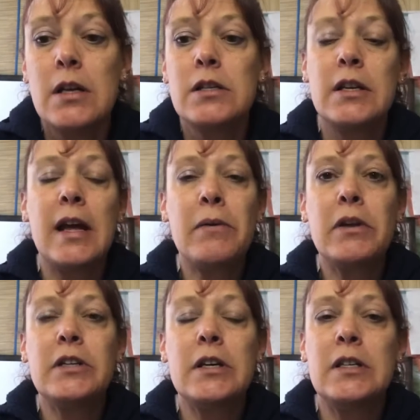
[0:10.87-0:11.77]
Today I
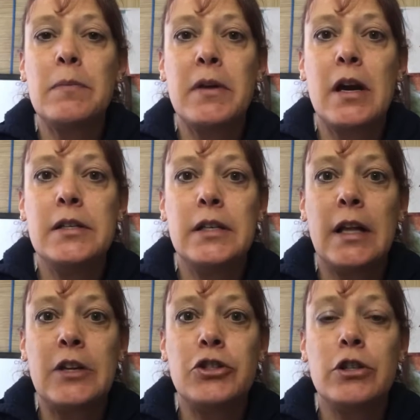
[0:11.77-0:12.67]
want to tell you something I did
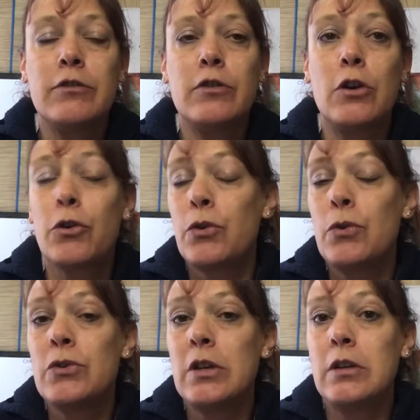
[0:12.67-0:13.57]
last year for our
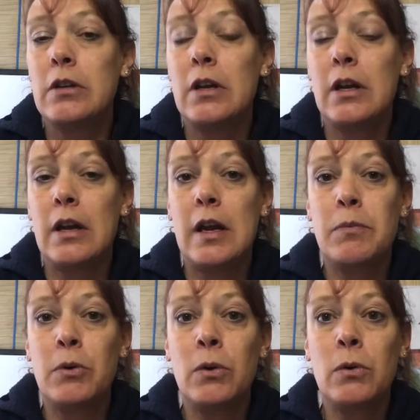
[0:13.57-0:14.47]
cruise in
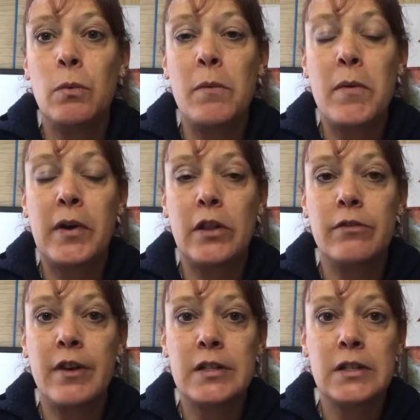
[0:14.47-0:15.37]
April when we went on the
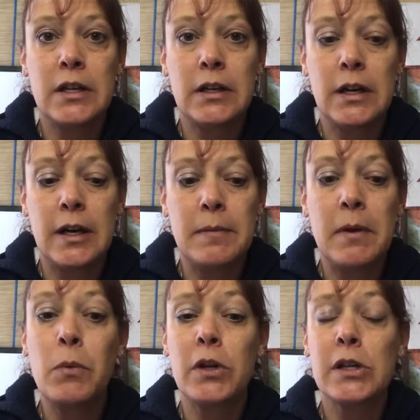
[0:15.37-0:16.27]
Vista.
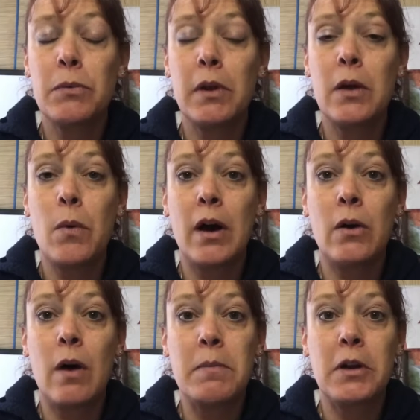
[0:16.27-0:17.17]
It worked out really
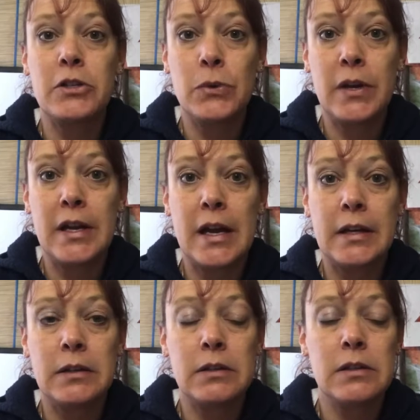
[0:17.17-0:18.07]
well. I'm going to do it
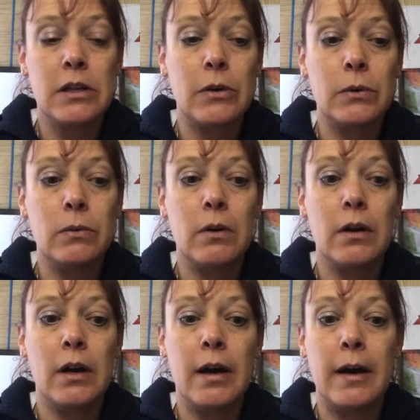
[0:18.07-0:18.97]
again. So
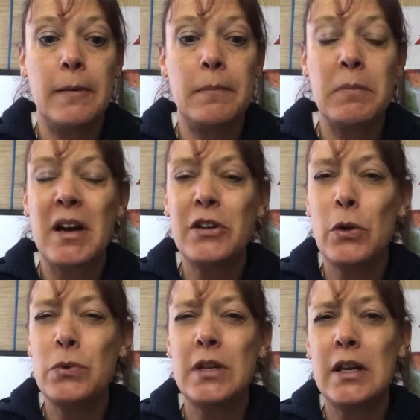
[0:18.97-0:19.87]
I'm kind
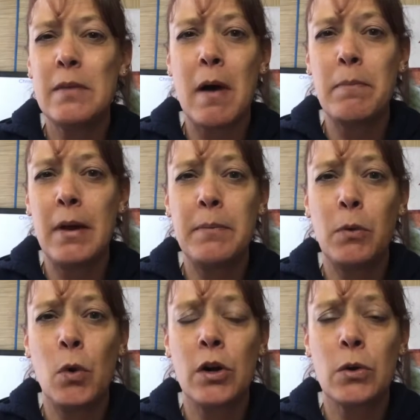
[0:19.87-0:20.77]
of OCD about
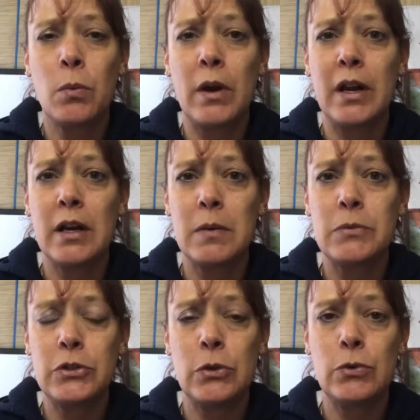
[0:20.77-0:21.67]
paperwork when it
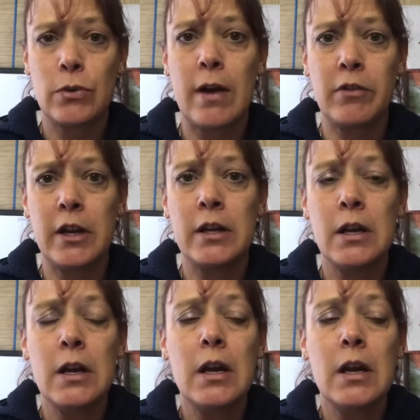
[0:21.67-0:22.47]
comes to traveling.